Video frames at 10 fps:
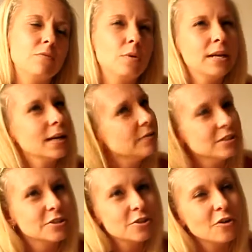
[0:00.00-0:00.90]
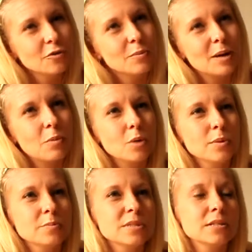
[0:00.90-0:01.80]
falling in love didn't solve all my
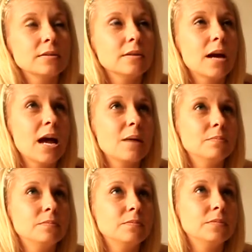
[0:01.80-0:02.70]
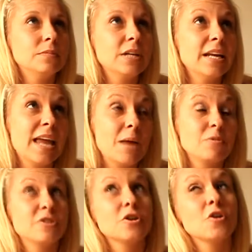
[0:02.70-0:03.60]
problems. It came
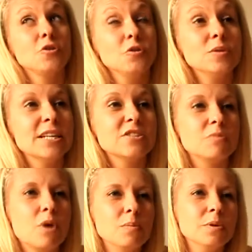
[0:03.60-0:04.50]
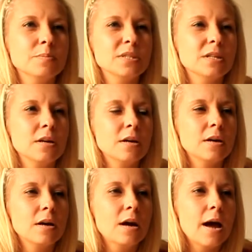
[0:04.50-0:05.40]
with its own new set of problems.
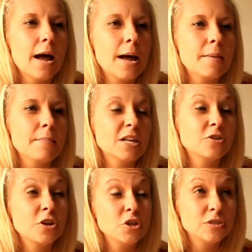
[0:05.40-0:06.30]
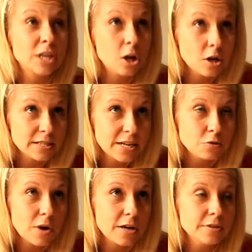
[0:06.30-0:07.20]
I started using Class A
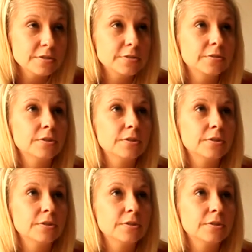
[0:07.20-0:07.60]
drugs,